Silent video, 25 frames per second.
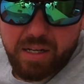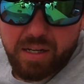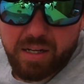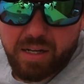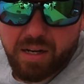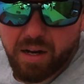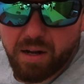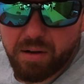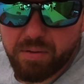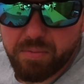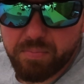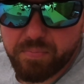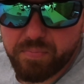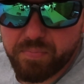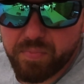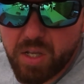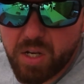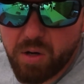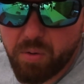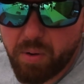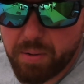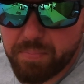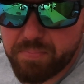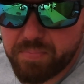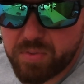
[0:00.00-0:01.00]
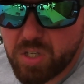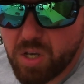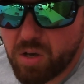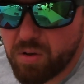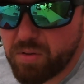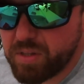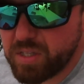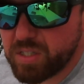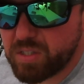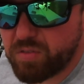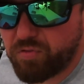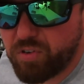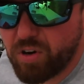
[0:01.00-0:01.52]
yeah, anyway, so
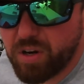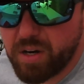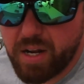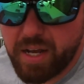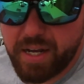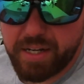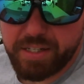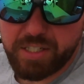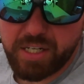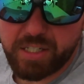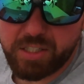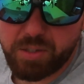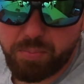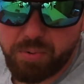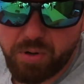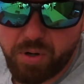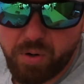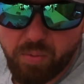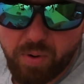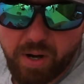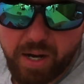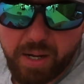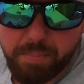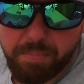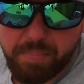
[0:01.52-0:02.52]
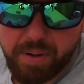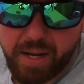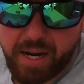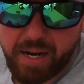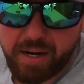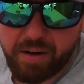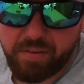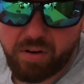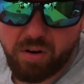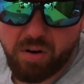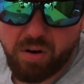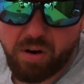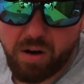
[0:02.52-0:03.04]
this front edge has a pretty wide
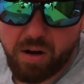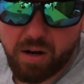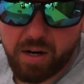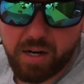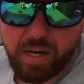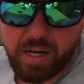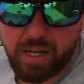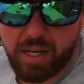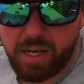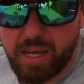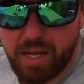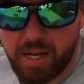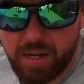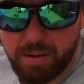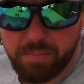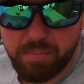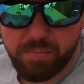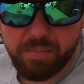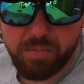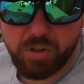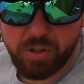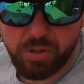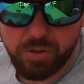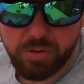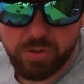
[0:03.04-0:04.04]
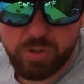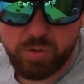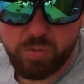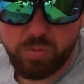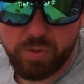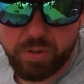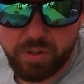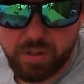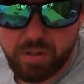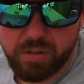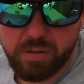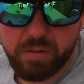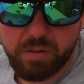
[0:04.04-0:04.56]
band of caulk, and it came loose
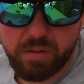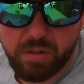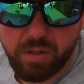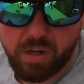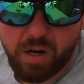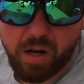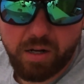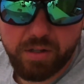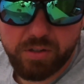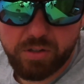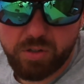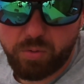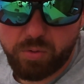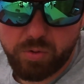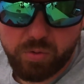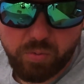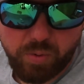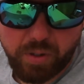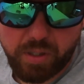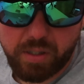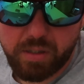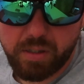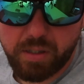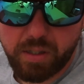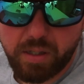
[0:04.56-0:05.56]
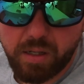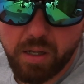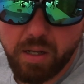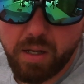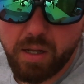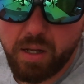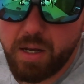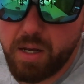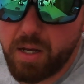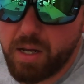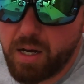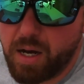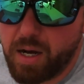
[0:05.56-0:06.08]
when the console was wiggling.
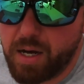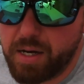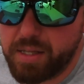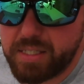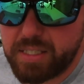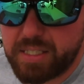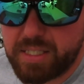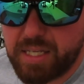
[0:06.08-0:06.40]
The